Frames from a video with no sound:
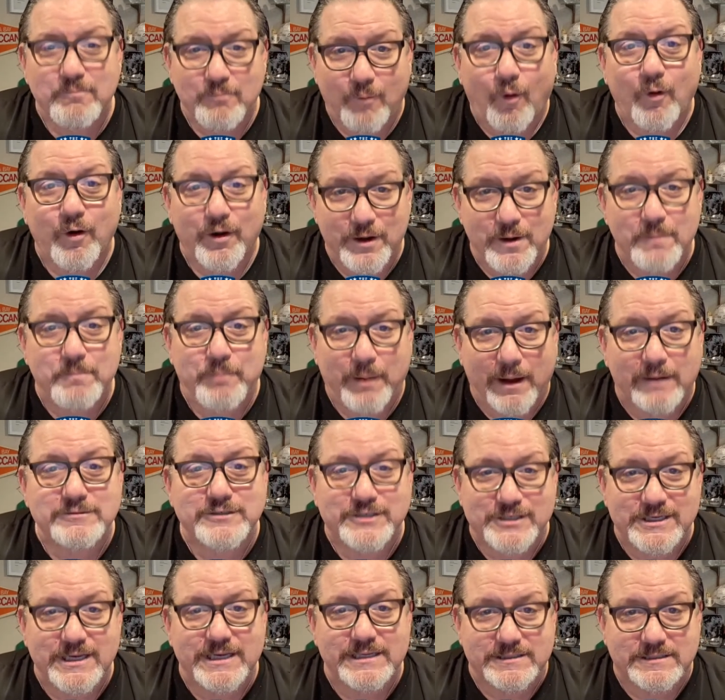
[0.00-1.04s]
more in the
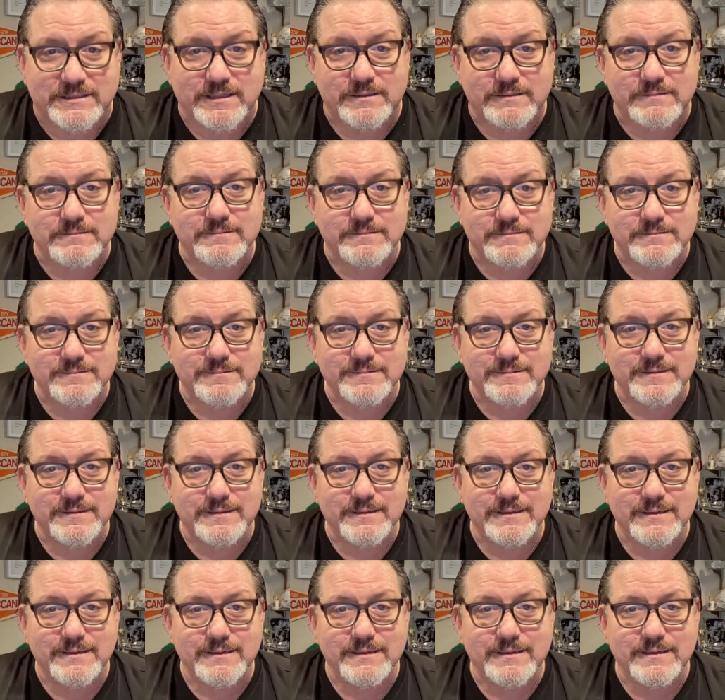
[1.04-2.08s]
postseason.
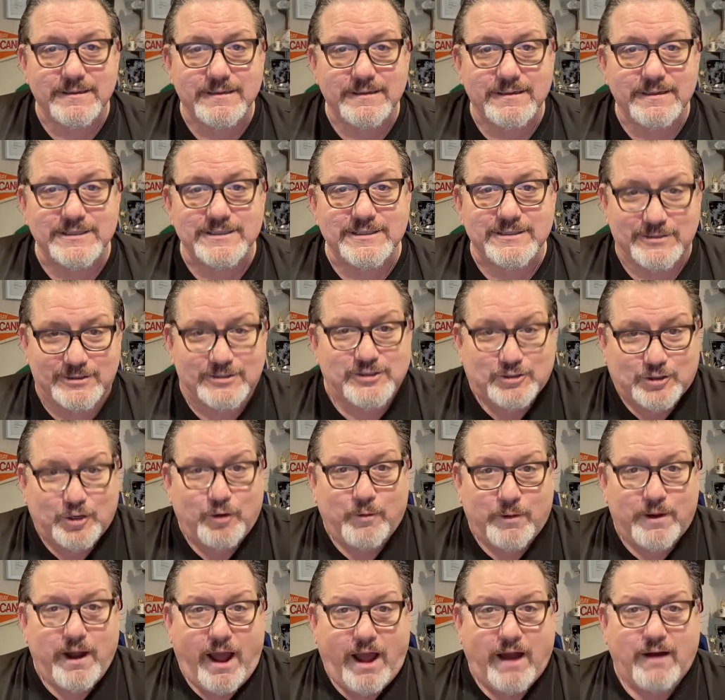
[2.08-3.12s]
It's
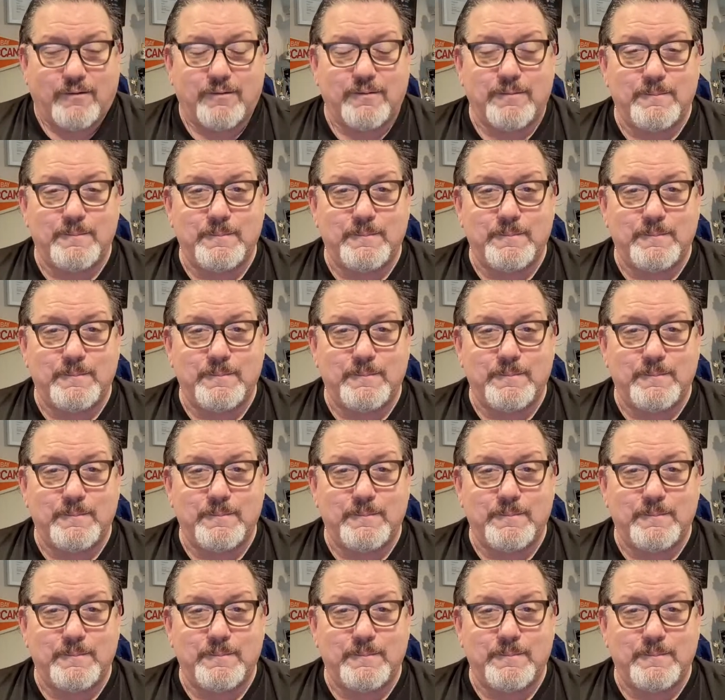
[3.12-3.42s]
2 and 0.